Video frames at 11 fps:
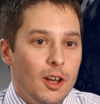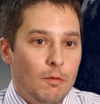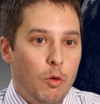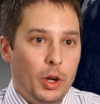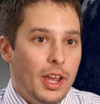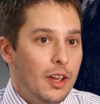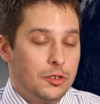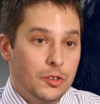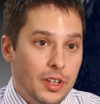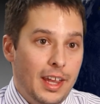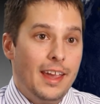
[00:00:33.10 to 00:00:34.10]

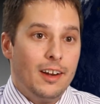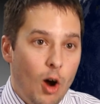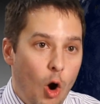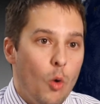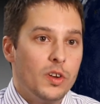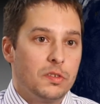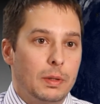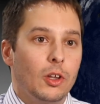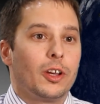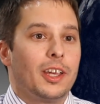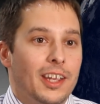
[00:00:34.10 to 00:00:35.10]
Forecasters can't always be
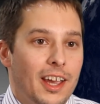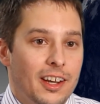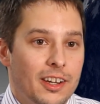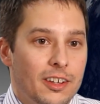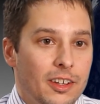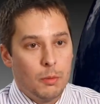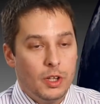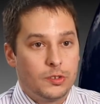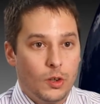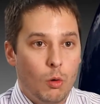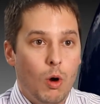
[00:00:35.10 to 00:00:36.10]
looking at it. And
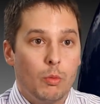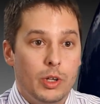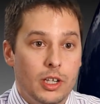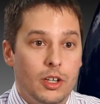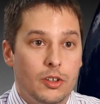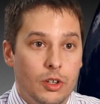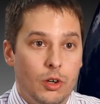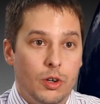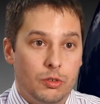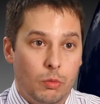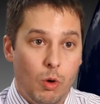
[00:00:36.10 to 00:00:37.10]
so what we need to
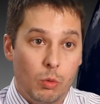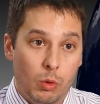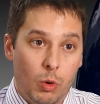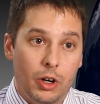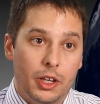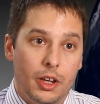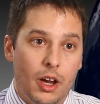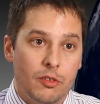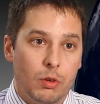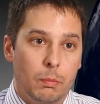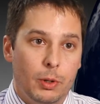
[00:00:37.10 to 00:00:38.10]
do is, and what we're working on,
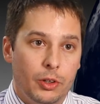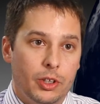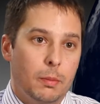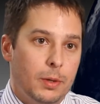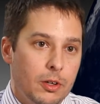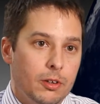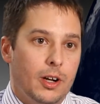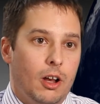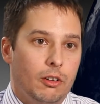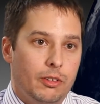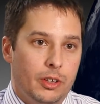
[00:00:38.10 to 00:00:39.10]
is we're building computer
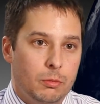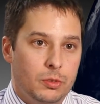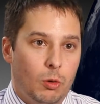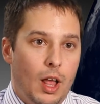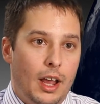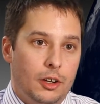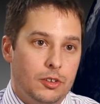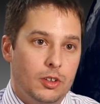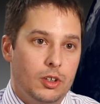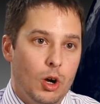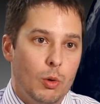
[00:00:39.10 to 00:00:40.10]
algorithms that will
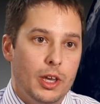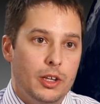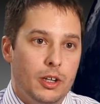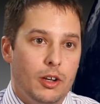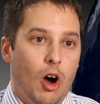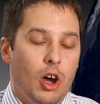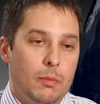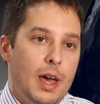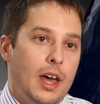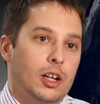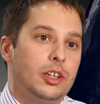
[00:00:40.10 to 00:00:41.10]
actually go in and
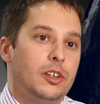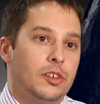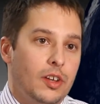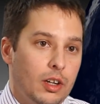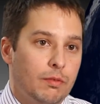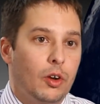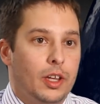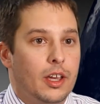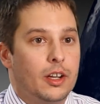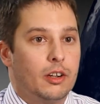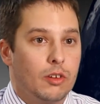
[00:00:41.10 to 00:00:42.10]
automatically detect
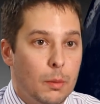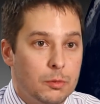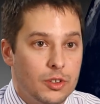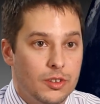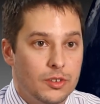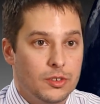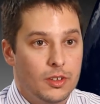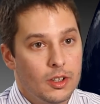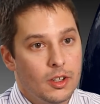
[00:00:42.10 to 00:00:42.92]
volcanic eruptions